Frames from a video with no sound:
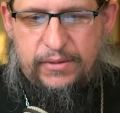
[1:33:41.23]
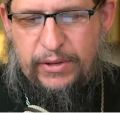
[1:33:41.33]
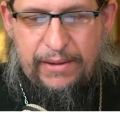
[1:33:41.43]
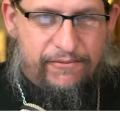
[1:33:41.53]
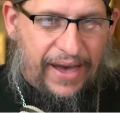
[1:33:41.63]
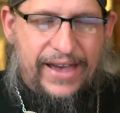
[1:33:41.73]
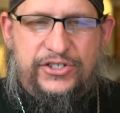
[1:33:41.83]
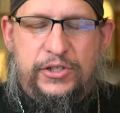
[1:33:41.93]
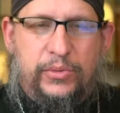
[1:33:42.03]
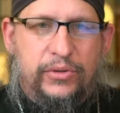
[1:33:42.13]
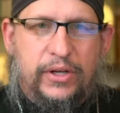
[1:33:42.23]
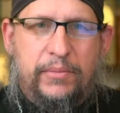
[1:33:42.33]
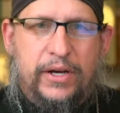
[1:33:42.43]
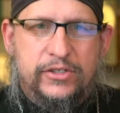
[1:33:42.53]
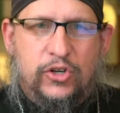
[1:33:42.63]
became fashionable
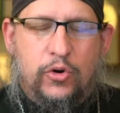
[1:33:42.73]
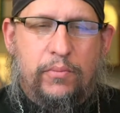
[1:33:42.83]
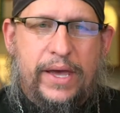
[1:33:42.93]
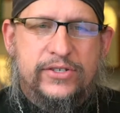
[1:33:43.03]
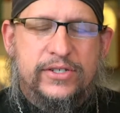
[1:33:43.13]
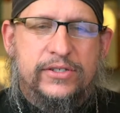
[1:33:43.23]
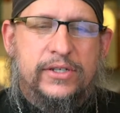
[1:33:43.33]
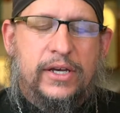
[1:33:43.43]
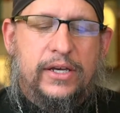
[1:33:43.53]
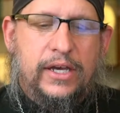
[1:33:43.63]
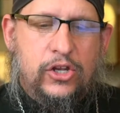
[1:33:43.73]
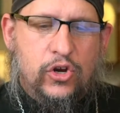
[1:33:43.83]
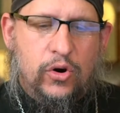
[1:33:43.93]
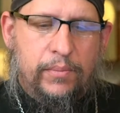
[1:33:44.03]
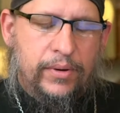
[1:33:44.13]
among certain masons in
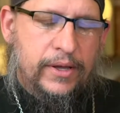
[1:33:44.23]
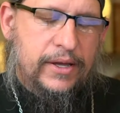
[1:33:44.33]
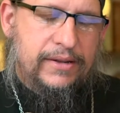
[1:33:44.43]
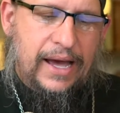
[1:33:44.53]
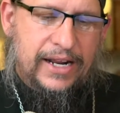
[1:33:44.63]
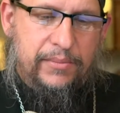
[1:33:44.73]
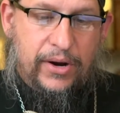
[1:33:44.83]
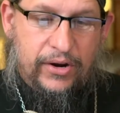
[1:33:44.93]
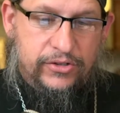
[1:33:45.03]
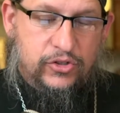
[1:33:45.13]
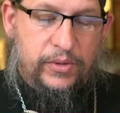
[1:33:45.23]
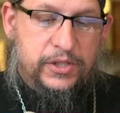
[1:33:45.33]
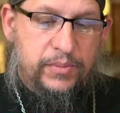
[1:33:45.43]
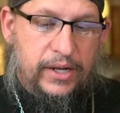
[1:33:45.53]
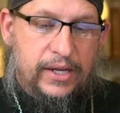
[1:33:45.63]
Europe, not in America so
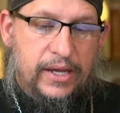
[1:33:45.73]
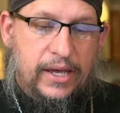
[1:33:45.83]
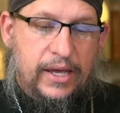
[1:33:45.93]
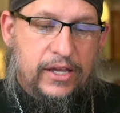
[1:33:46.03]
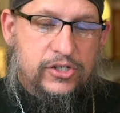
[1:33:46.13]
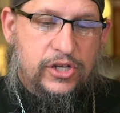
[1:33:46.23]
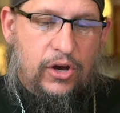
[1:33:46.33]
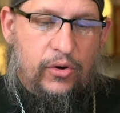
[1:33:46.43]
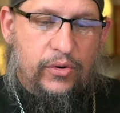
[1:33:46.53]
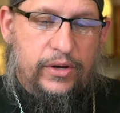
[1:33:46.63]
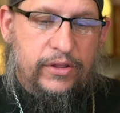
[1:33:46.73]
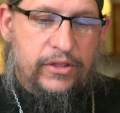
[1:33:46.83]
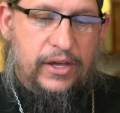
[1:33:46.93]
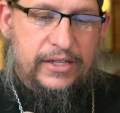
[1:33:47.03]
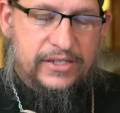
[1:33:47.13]
much. But so
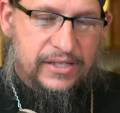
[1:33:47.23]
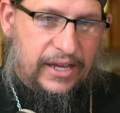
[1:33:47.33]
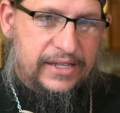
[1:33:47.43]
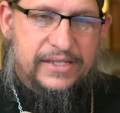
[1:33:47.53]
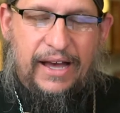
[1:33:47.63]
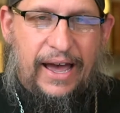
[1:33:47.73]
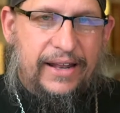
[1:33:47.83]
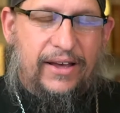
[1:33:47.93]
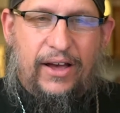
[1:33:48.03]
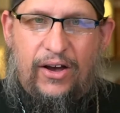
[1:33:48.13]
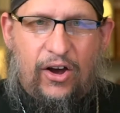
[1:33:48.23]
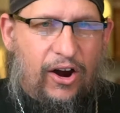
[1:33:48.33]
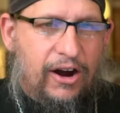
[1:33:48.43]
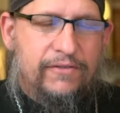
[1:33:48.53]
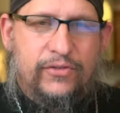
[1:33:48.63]
it's it's not
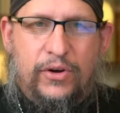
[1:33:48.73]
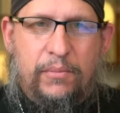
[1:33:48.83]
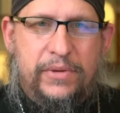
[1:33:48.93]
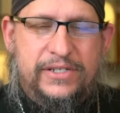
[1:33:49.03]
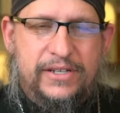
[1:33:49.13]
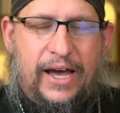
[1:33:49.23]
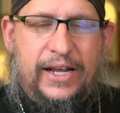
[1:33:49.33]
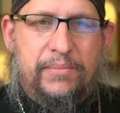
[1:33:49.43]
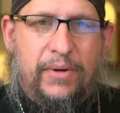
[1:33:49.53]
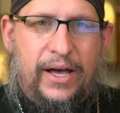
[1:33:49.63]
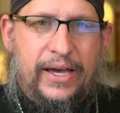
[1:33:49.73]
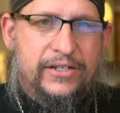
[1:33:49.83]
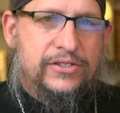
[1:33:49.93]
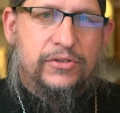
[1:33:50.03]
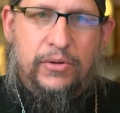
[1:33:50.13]
hard for a Masonic
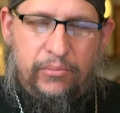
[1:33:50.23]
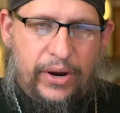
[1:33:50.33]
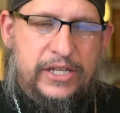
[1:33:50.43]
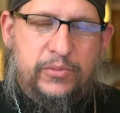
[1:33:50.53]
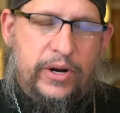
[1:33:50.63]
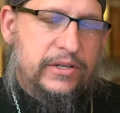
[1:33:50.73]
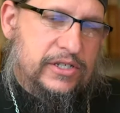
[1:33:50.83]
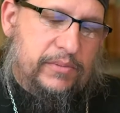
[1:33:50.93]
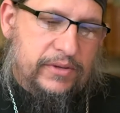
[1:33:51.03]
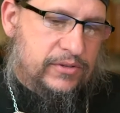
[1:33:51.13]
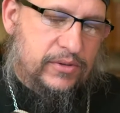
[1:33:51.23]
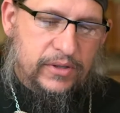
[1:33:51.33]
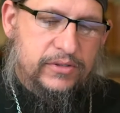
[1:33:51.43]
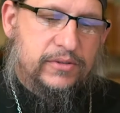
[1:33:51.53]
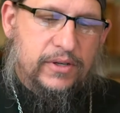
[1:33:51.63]
mind to embrace perennialism. It's,
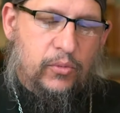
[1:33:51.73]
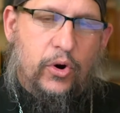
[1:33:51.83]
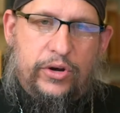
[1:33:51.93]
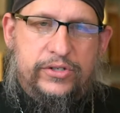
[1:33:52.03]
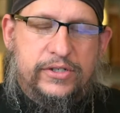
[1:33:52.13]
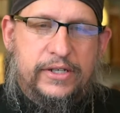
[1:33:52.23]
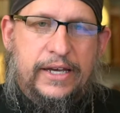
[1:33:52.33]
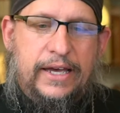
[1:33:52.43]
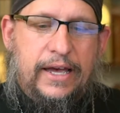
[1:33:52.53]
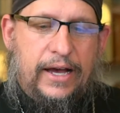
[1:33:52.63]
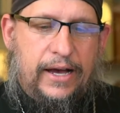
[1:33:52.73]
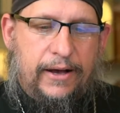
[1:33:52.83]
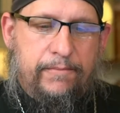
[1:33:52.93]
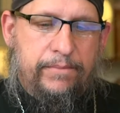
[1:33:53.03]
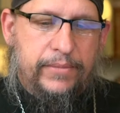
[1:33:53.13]
it's it works,
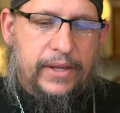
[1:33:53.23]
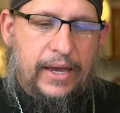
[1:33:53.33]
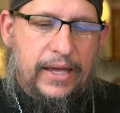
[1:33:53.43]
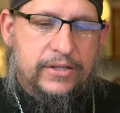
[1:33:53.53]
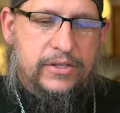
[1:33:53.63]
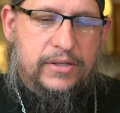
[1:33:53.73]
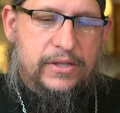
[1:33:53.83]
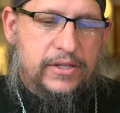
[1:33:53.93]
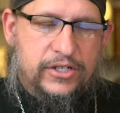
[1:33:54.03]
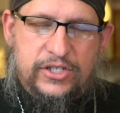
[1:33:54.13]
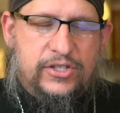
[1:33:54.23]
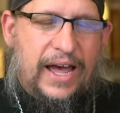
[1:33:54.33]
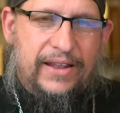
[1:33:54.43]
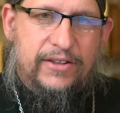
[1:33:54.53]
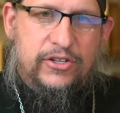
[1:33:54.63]
um, and they're just
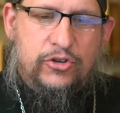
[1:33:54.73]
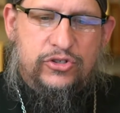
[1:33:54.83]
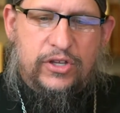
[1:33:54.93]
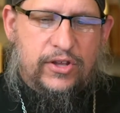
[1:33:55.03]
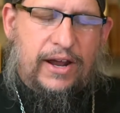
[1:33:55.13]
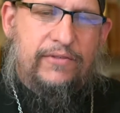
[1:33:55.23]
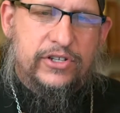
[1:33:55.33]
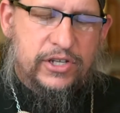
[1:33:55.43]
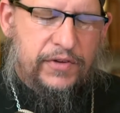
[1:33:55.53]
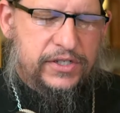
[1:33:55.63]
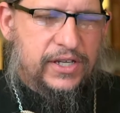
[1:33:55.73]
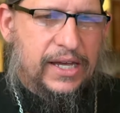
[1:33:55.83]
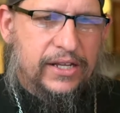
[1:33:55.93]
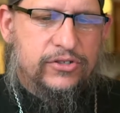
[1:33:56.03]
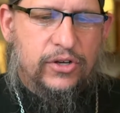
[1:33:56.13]
not usually they're not very
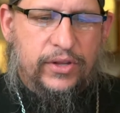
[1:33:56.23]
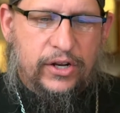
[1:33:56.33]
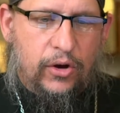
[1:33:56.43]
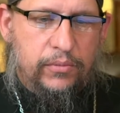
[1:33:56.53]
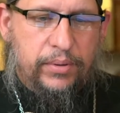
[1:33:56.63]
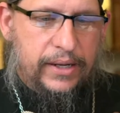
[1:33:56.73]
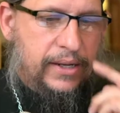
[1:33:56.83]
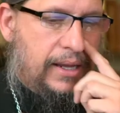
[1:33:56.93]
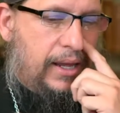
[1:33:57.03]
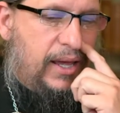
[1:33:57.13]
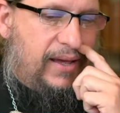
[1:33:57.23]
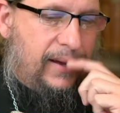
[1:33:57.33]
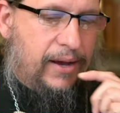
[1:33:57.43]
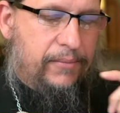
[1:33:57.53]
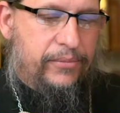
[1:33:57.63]
sophisticated, so they don't. But
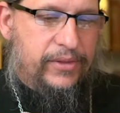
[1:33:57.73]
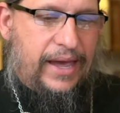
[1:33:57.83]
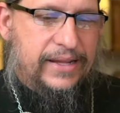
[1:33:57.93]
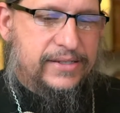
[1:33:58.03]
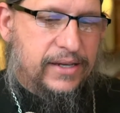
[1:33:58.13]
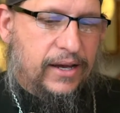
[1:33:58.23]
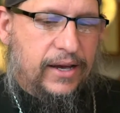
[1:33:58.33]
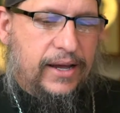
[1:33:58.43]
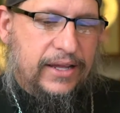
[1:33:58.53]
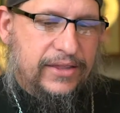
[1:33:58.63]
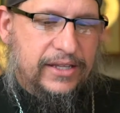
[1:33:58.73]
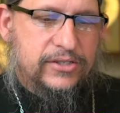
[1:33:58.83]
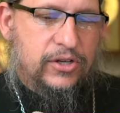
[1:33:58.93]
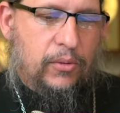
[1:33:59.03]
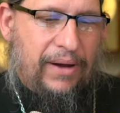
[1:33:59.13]
um, that's uh, and I think
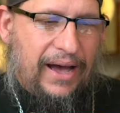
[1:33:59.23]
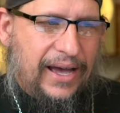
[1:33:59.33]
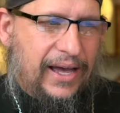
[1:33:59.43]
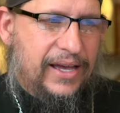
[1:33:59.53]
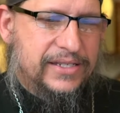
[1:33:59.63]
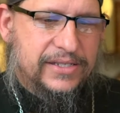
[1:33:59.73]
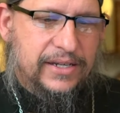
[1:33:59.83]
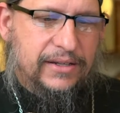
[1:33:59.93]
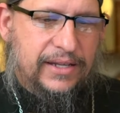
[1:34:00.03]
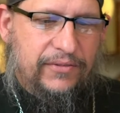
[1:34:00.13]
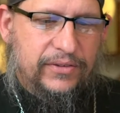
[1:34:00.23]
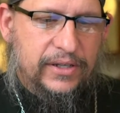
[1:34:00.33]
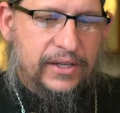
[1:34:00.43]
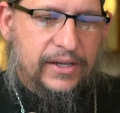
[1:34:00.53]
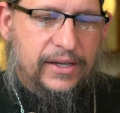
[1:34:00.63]
so. Baha is uh,
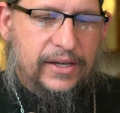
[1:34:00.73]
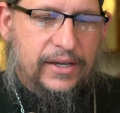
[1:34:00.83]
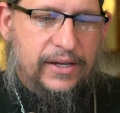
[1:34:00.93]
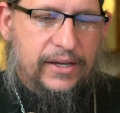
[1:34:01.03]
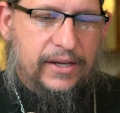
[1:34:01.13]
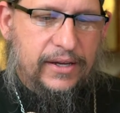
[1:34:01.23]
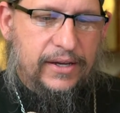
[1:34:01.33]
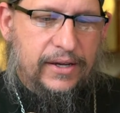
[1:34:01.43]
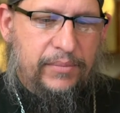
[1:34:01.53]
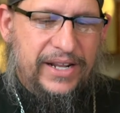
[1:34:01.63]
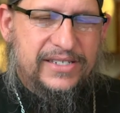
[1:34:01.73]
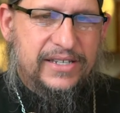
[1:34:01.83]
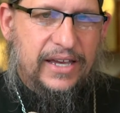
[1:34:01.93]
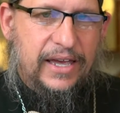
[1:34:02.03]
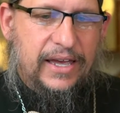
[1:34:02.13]
definitely uh, but it's
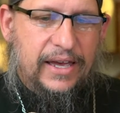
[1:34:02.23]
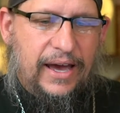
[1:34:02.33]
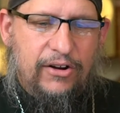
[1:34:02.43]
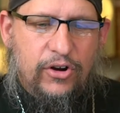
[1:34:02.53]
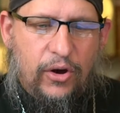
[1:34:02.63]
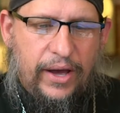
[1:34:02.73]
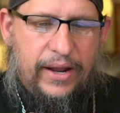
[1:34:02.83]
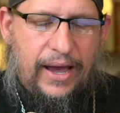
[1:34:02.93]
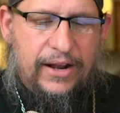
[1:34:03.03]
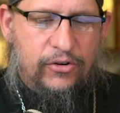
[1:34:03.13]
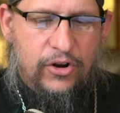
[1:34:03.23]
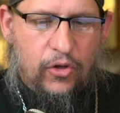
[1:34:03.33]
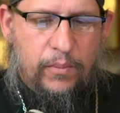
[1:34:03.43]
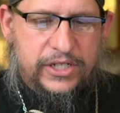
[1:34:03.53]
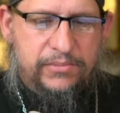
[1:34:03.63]
it, I don't know I, I, don't
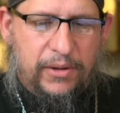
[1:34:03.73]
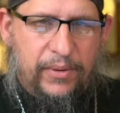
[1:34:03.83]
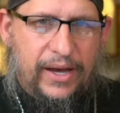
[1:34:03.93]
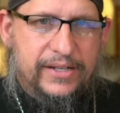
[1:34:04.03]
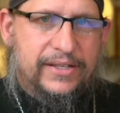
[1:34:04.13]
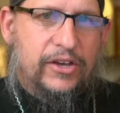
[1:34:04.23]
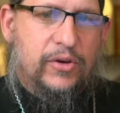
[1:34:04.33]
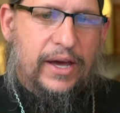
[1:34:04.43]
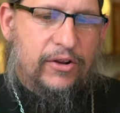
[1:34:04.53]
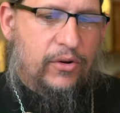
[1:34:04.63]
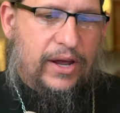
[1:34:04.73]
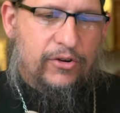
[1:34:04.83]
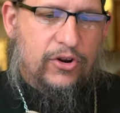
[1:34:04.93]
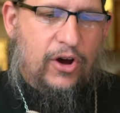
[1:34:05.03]
know much about, how to tell you I don't I don't